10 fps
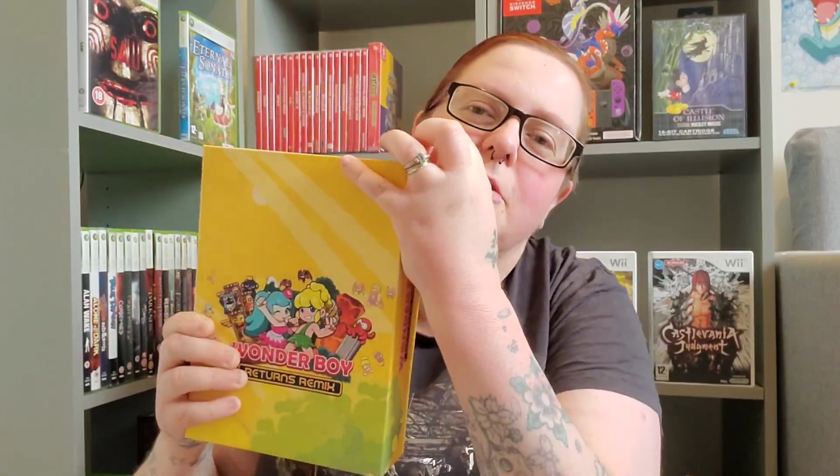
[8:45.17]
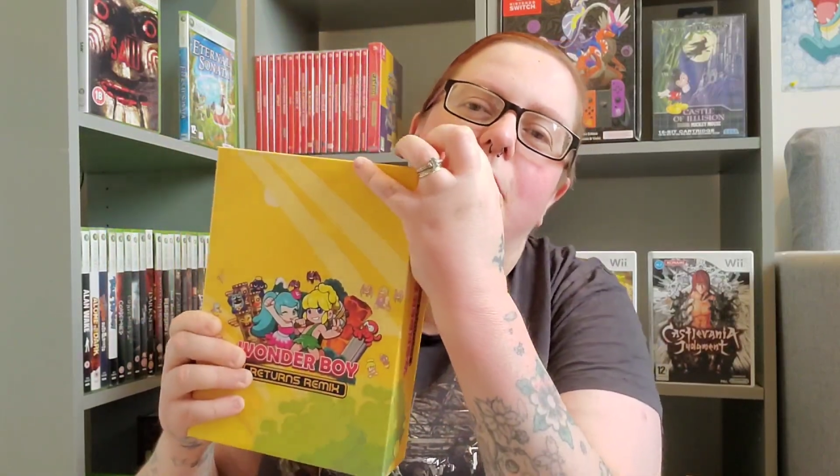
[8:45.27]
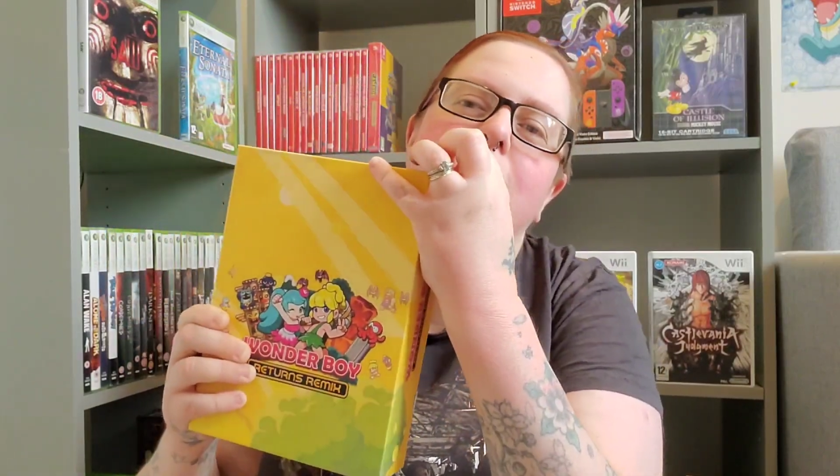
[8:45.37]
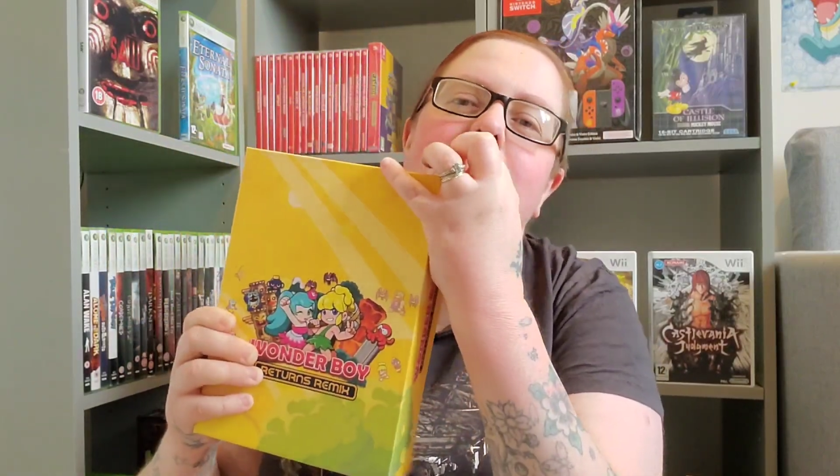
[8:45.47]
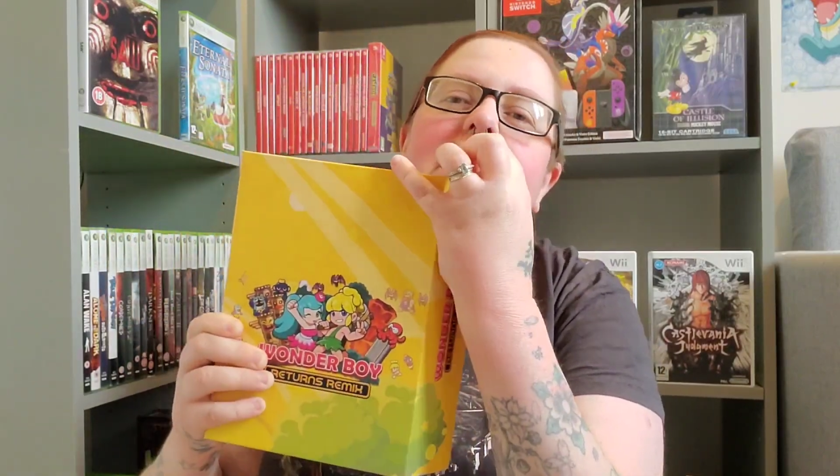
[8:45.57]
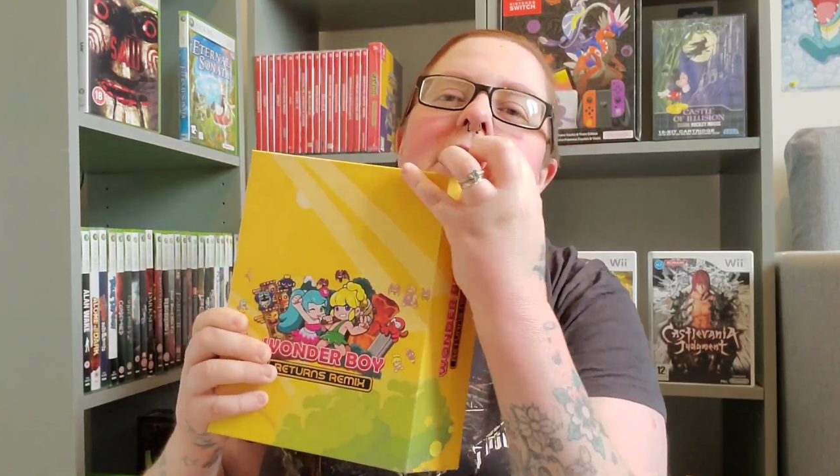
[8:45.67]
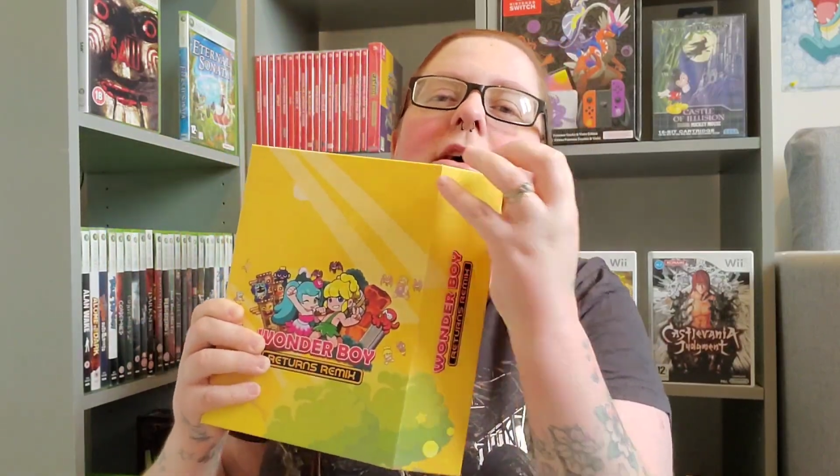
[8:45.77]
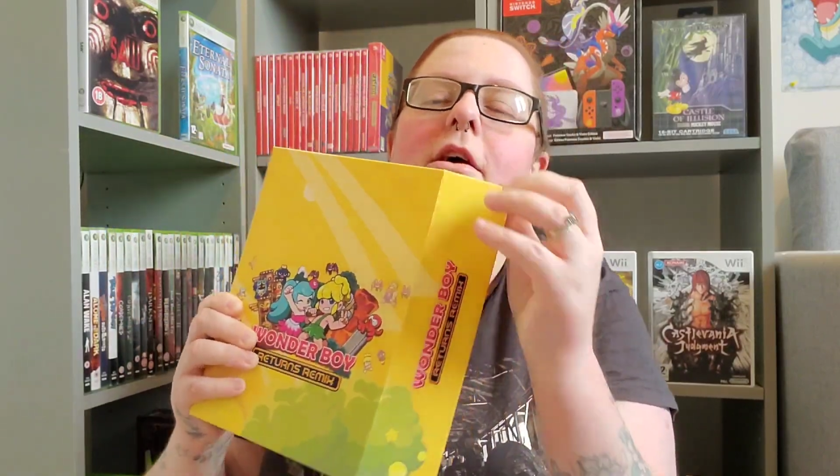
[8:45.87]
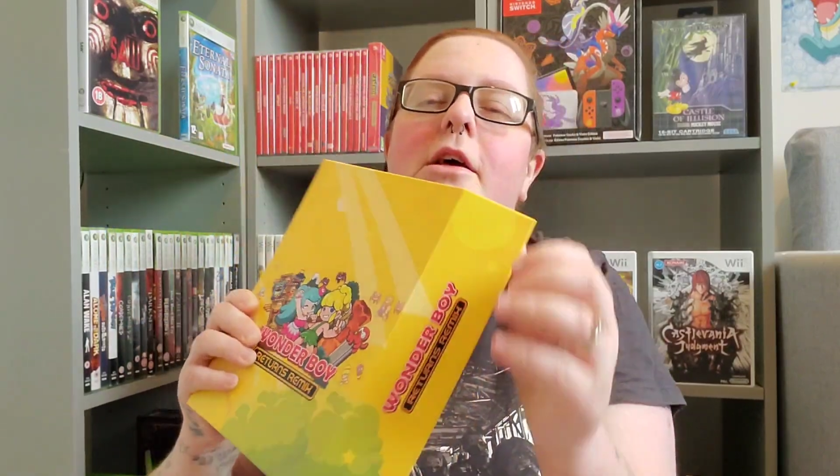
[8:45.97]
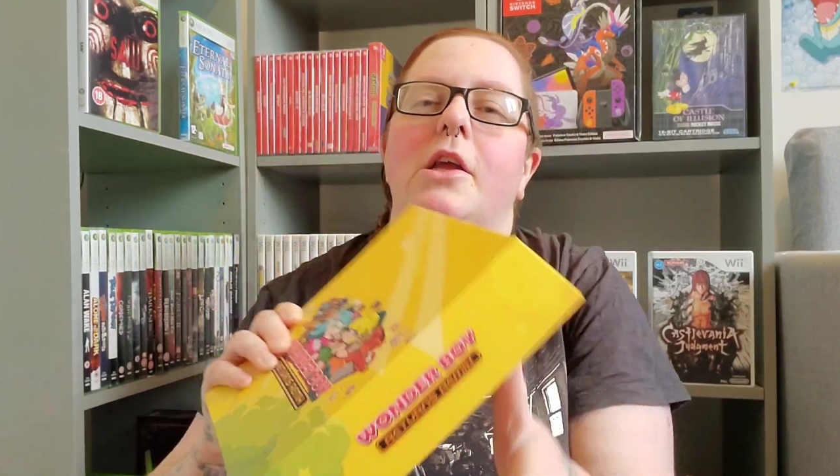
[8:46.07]
So obviously
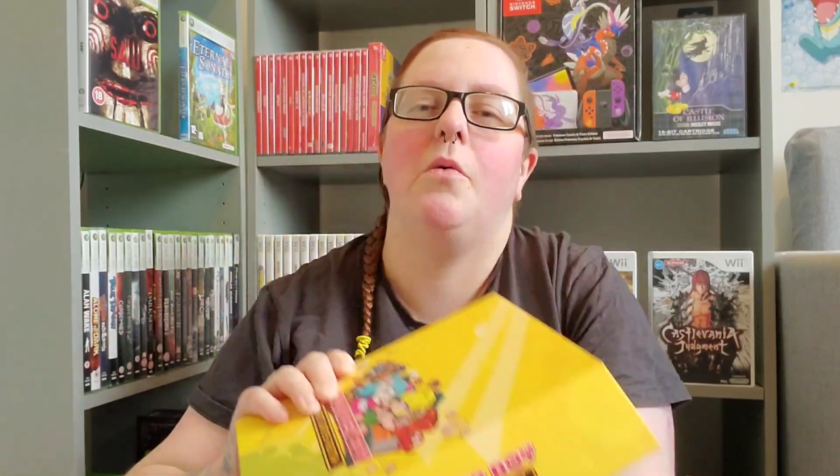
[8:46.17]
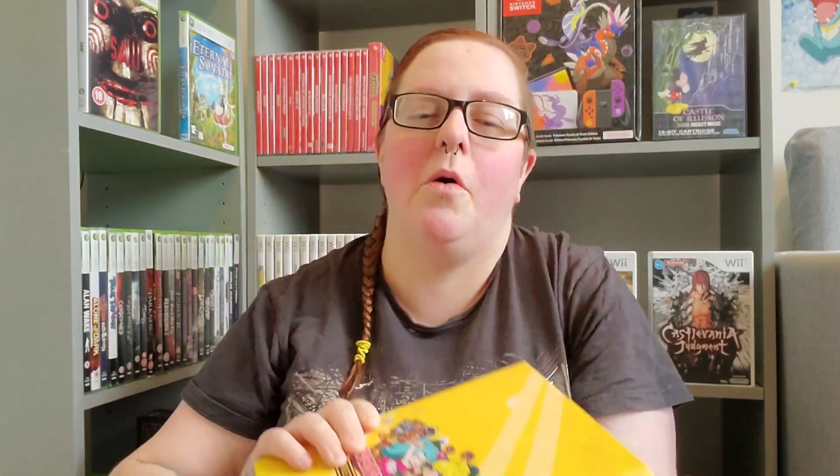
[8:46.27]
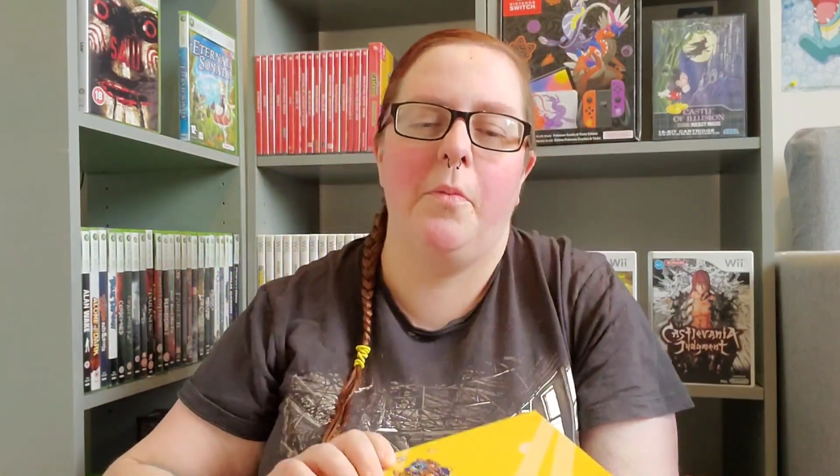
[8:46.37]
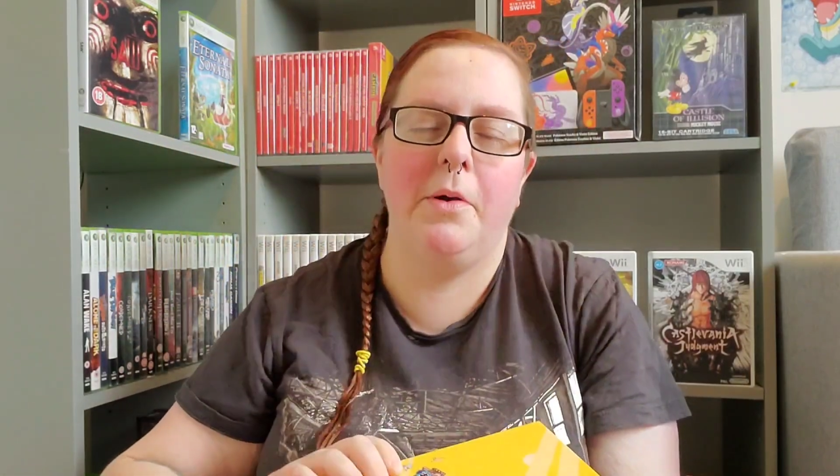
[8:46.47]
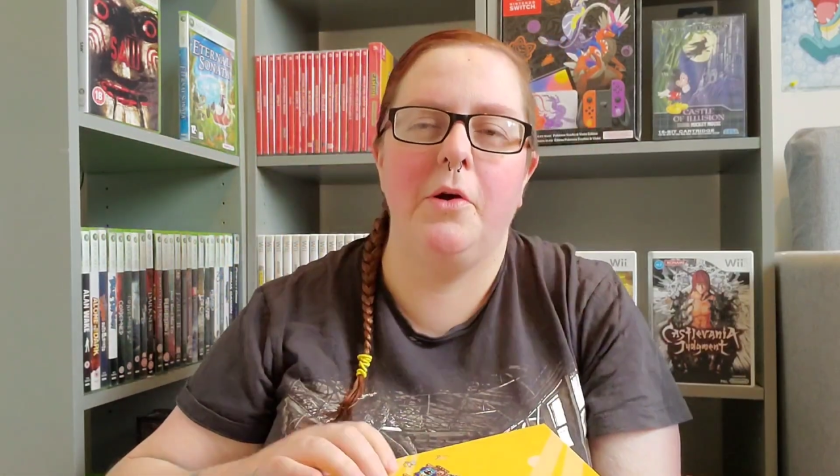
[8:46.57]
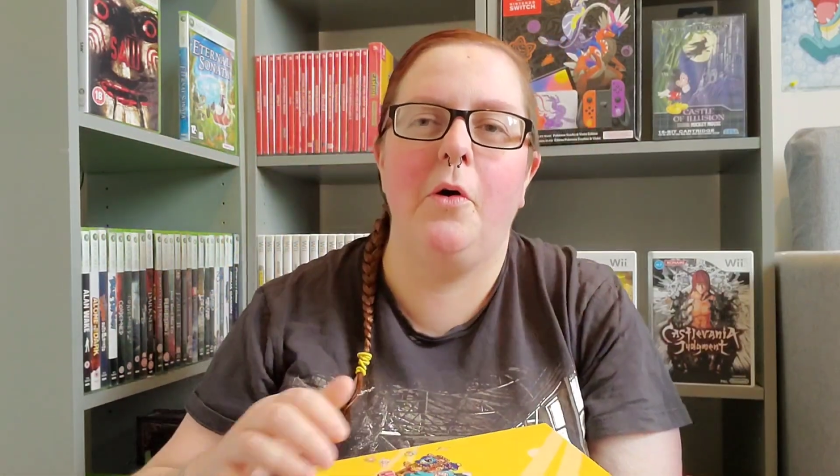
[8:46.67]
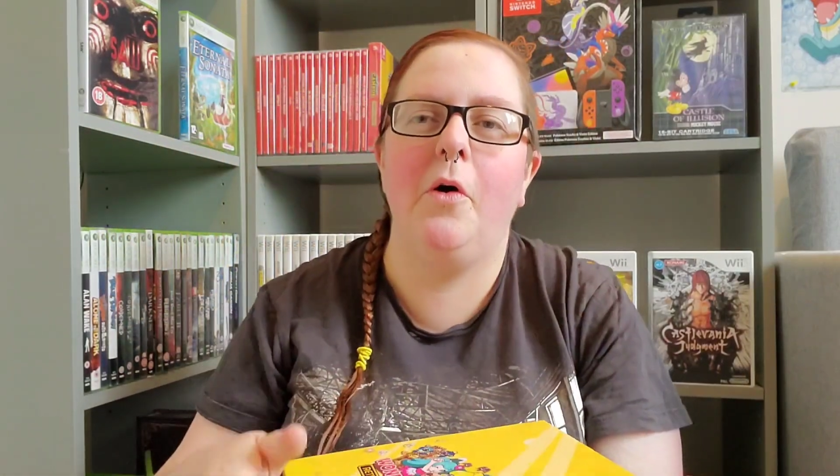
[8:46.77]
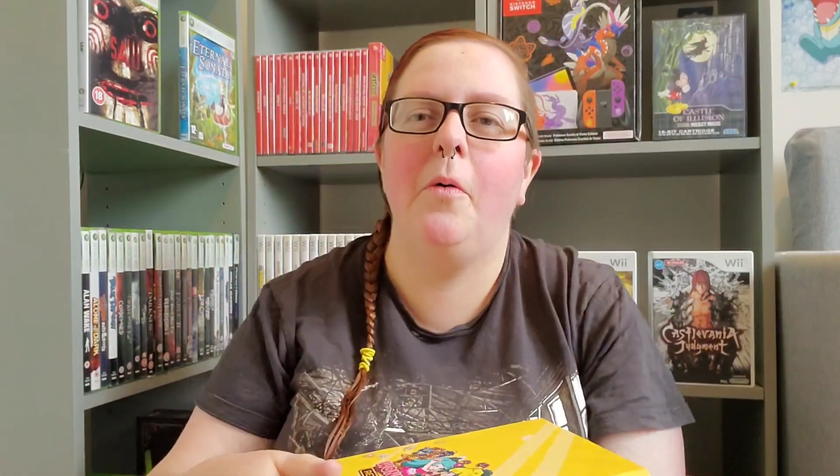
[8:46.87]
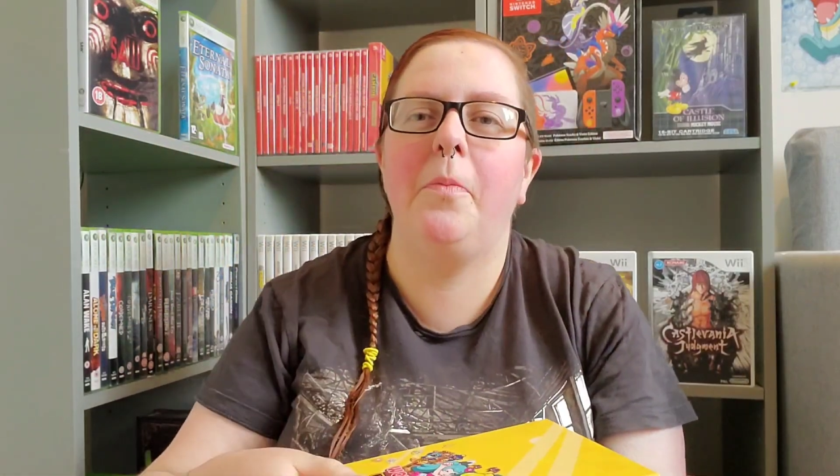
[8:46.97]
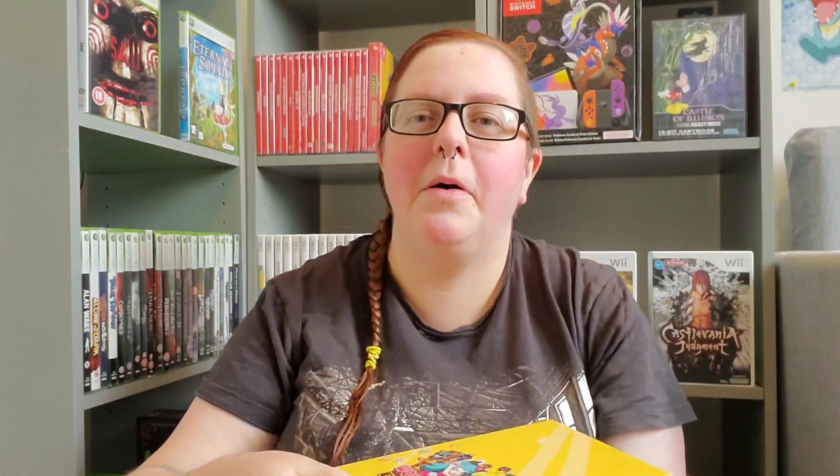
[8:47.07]
you open it
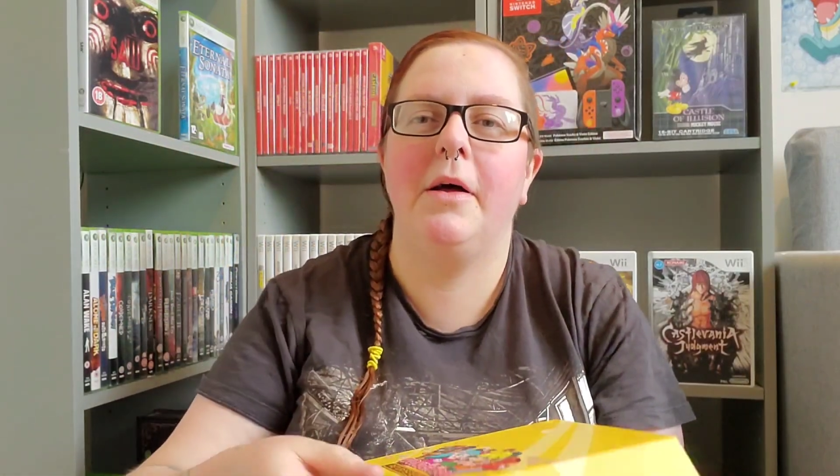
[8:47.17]
up,